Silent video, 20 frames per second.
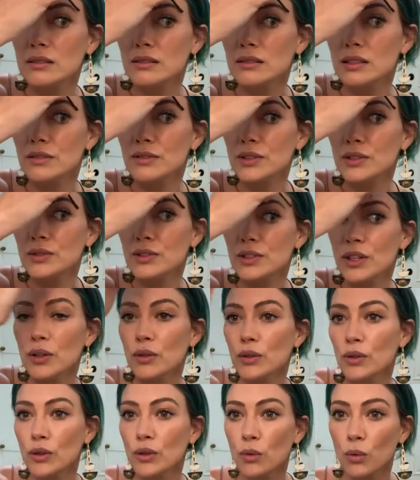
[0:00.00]
if you
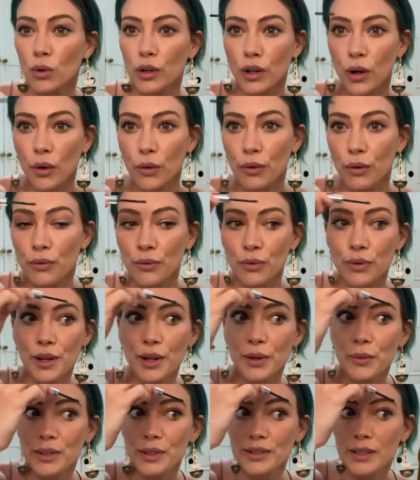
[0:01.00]
don't go through
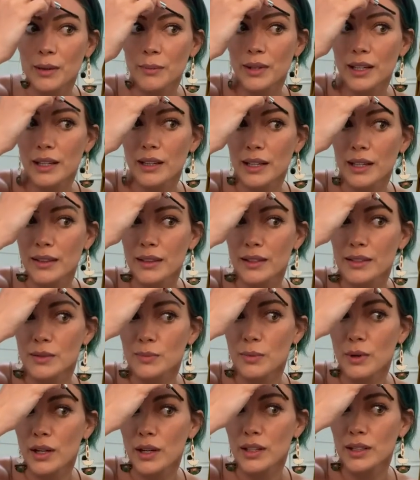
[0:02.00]
there with something like this
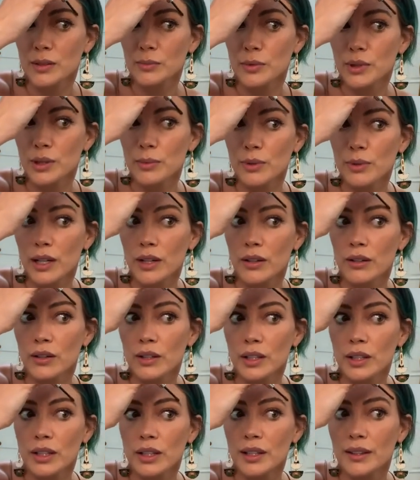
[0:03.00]
product, Boy Brow,
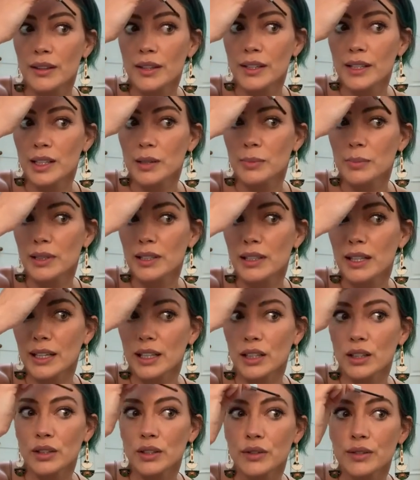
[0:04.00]
they could be
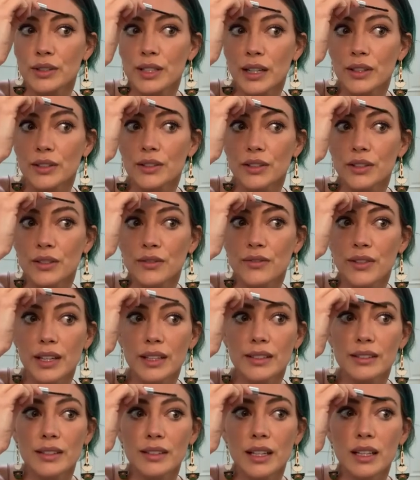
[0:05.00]
like glued down to your
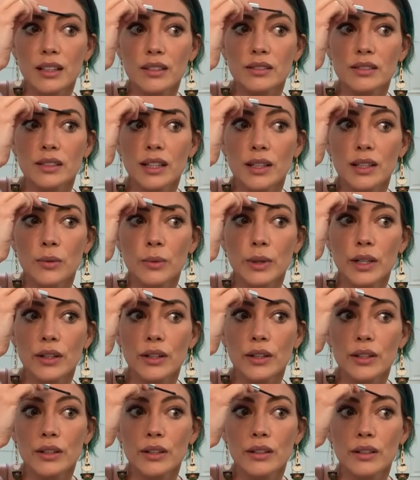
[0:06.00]
face and that looks kind of
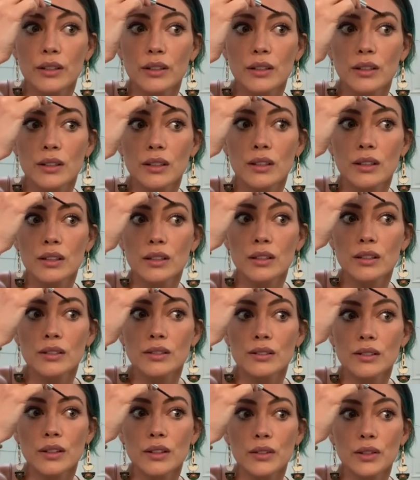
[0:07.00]
weird.
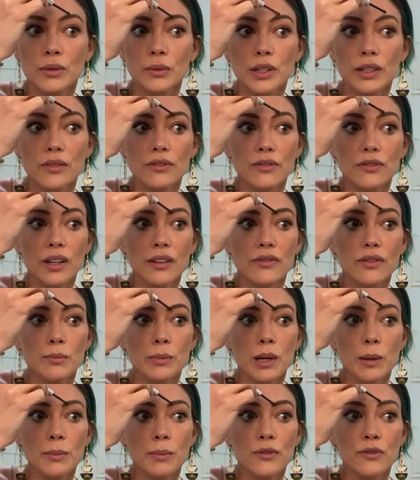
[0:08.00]
So you want to fluff them
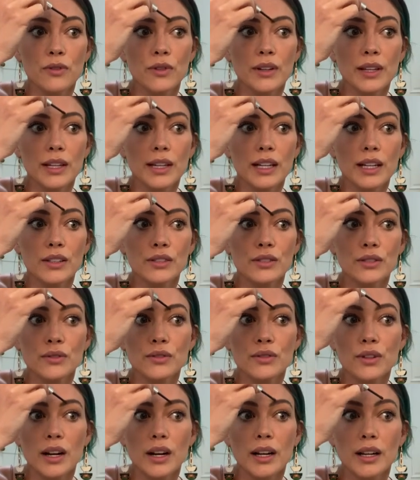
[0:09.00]
up before they get too
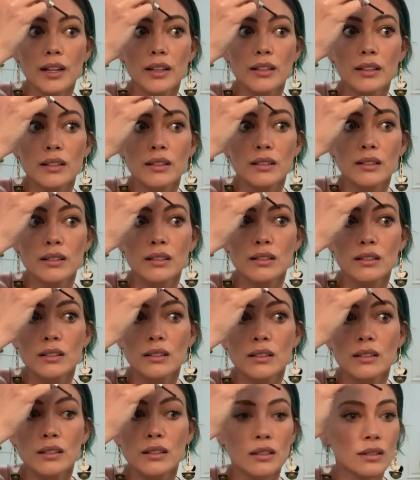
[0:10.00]
dry,
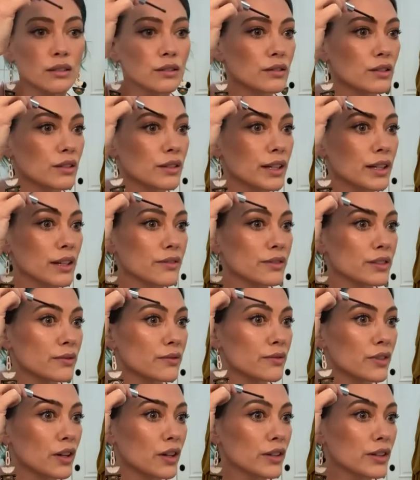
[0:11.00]
so they have some
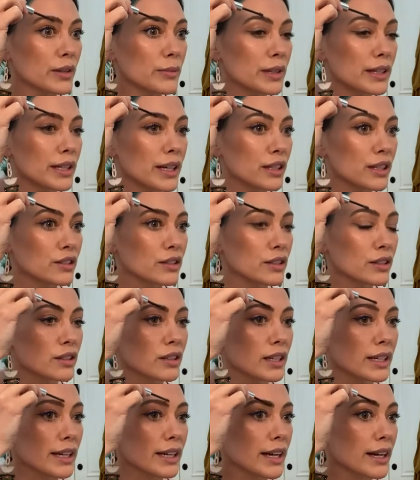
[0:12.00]
volume and they actually look
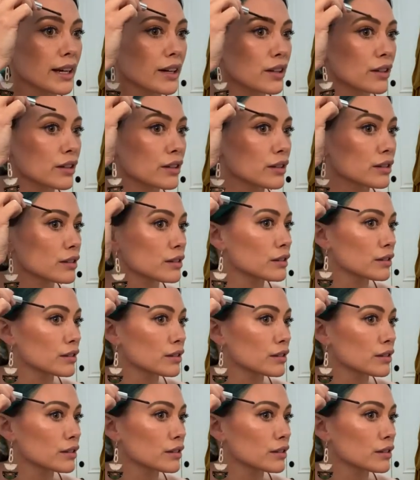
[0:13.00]
like hair.